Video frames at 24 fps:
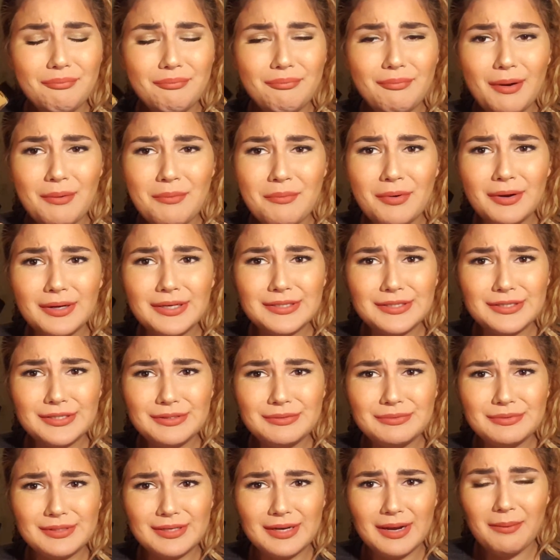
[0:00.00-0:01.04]
I'm wanting to
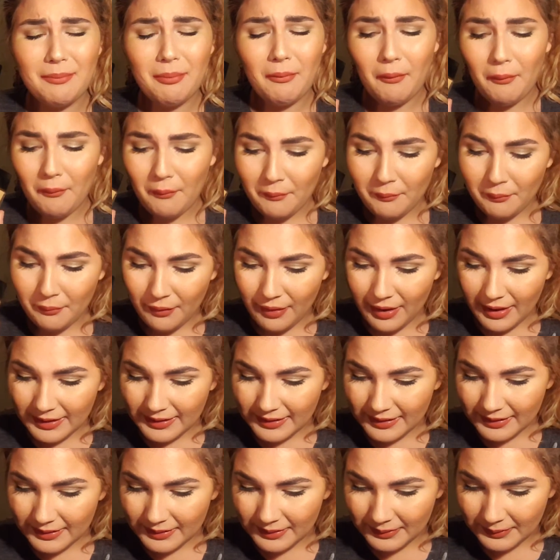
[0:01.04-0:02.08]
use it up,
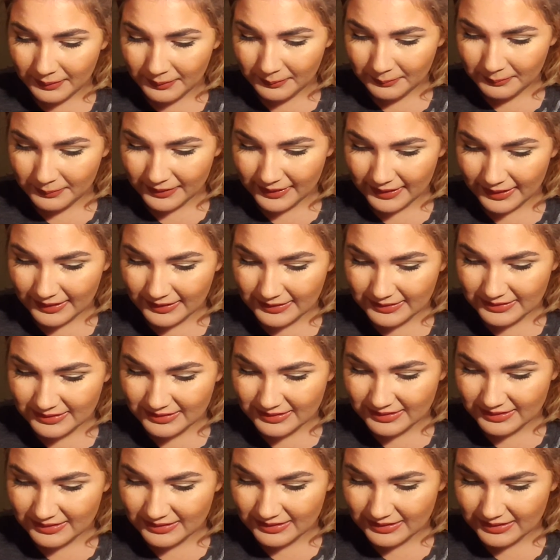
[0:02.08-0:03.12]
1, because
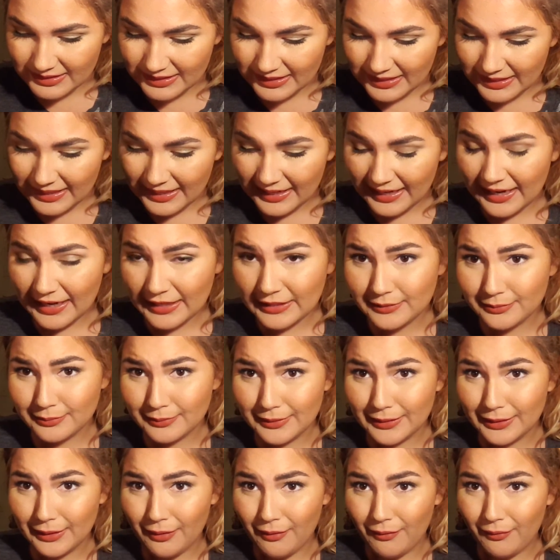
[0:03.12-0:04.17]
it's
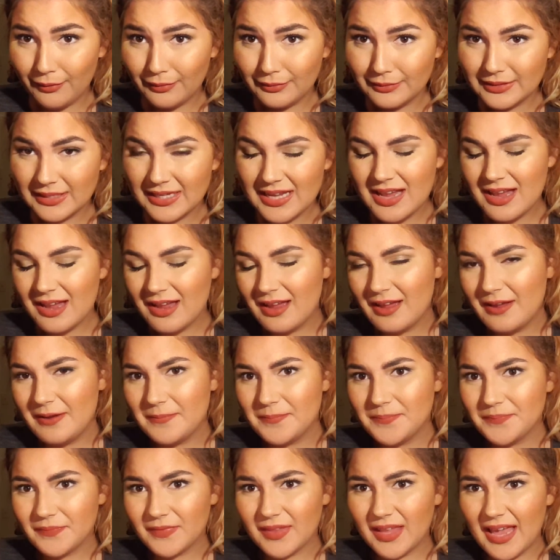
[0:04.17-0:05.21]
really old,
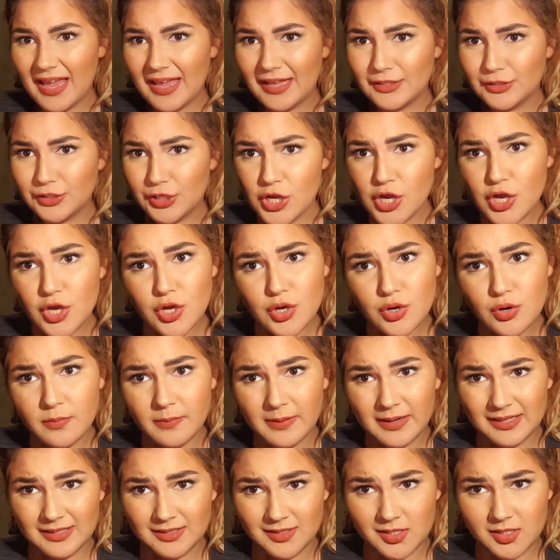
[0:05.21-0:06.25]
and 2,
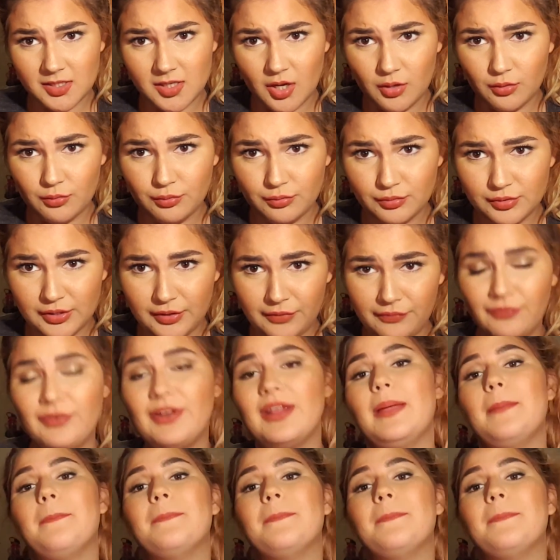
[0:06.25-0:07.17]
because it's not cruelty free.